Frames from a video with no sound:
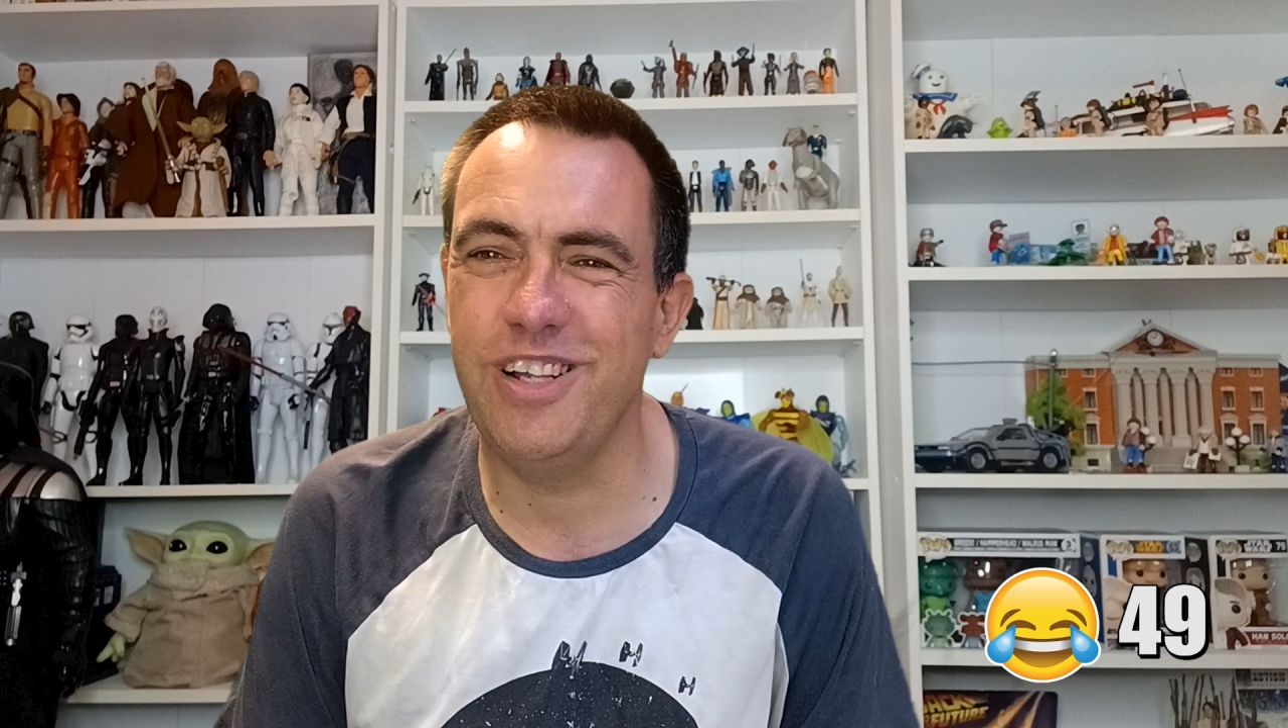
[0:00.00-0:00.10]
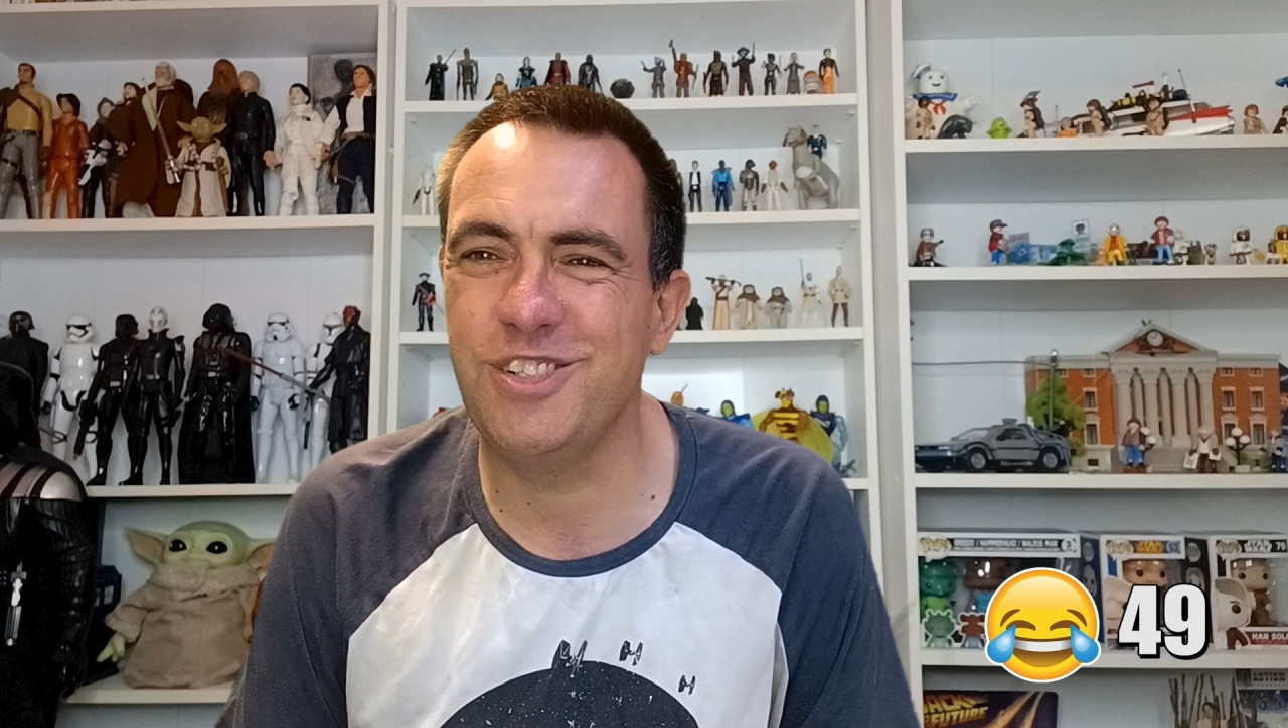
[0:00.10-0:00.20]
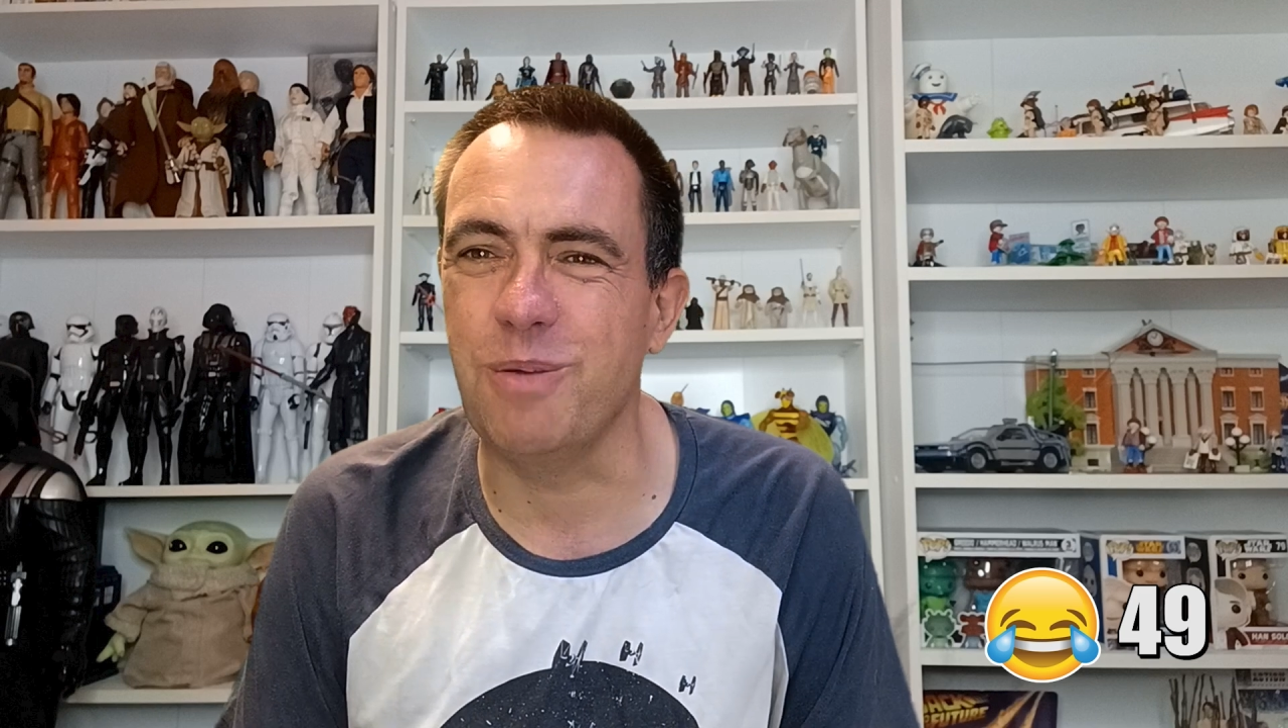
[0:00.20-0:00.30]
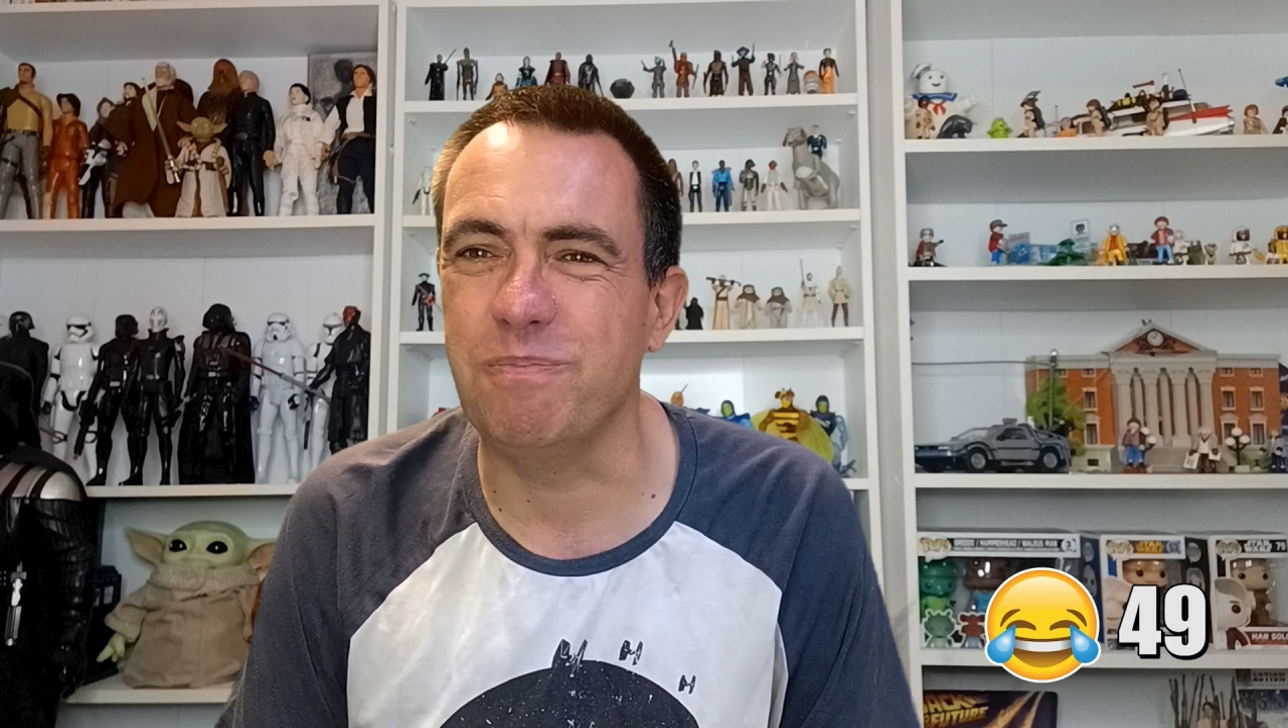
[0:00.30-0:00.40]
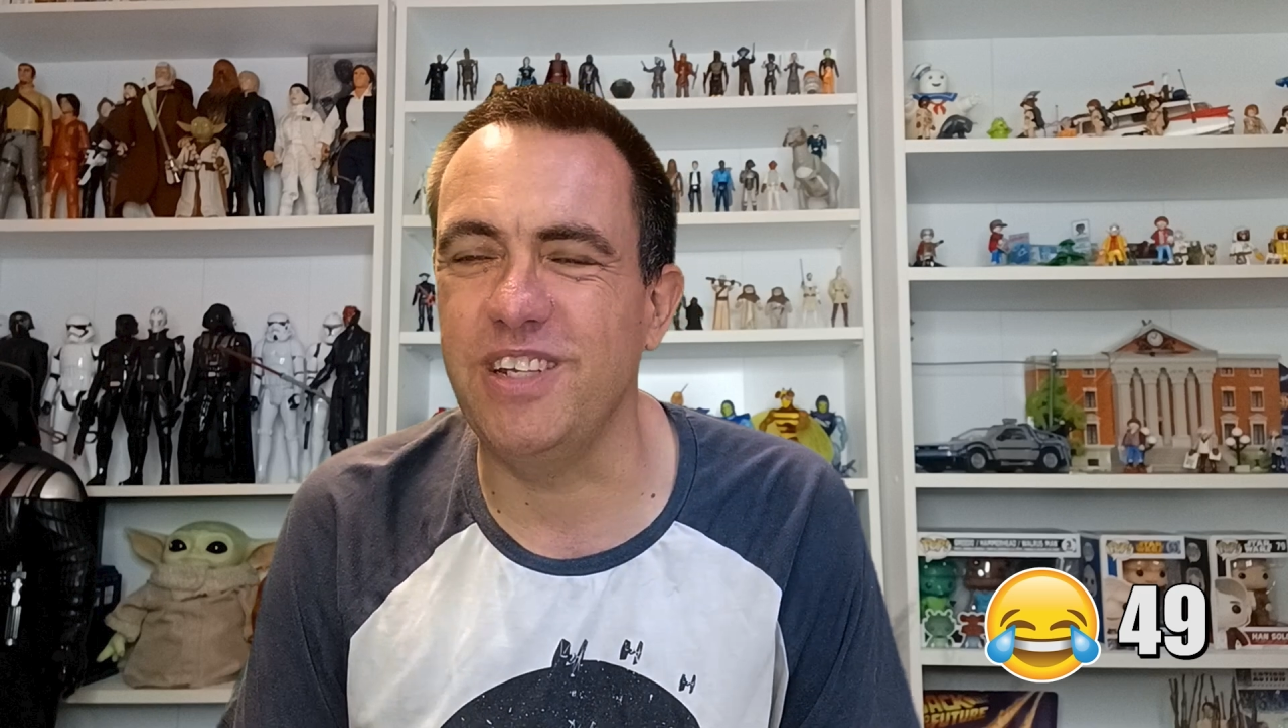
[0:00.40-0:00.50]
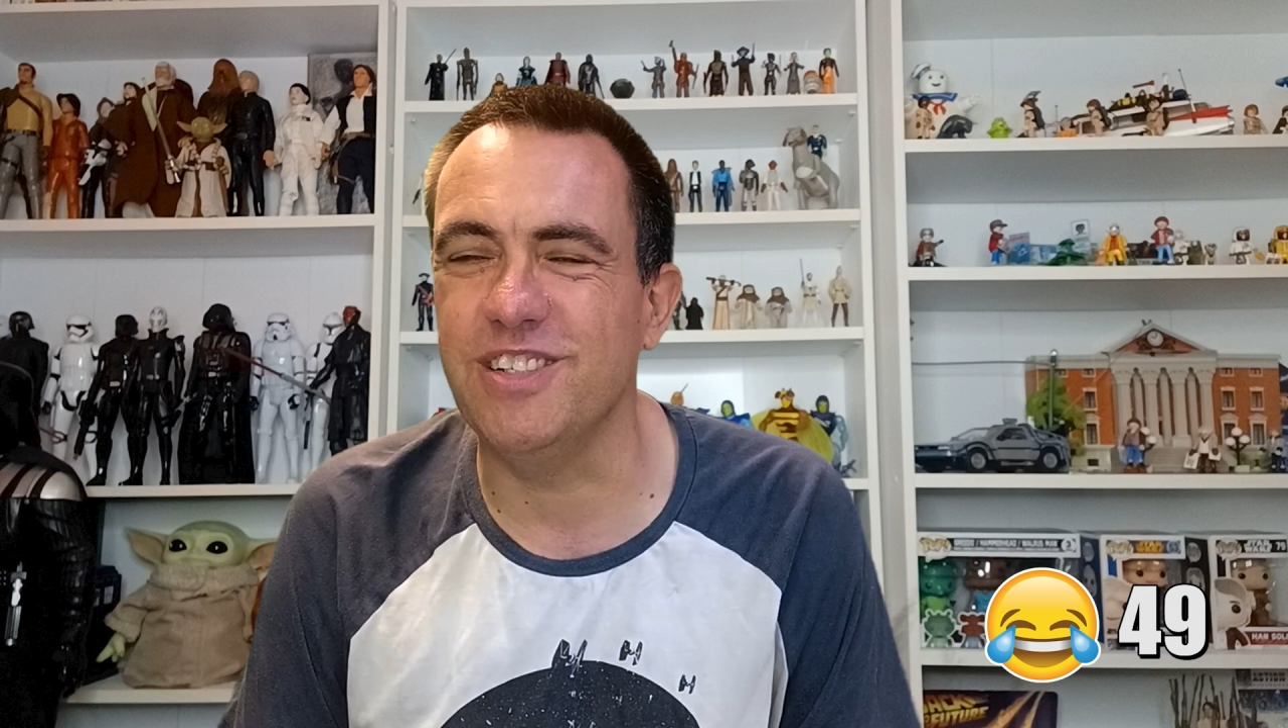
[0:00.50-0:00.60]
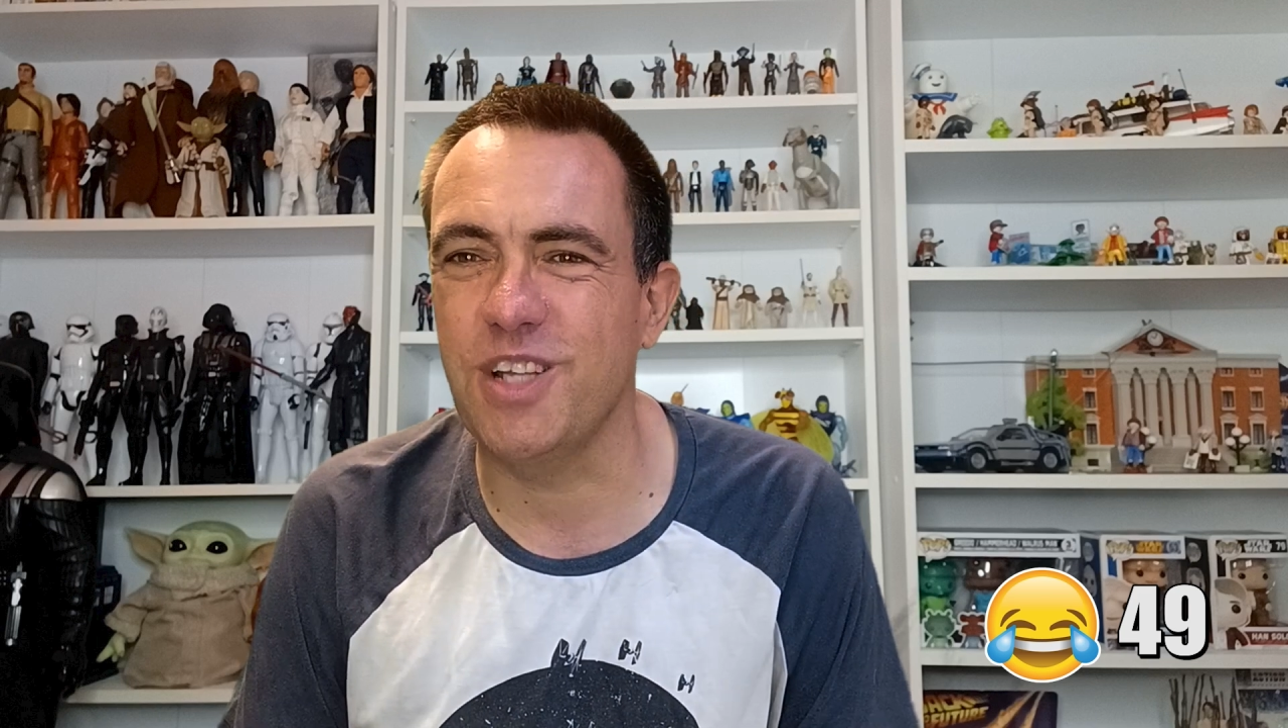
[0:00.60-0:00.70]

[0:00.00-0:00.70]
is something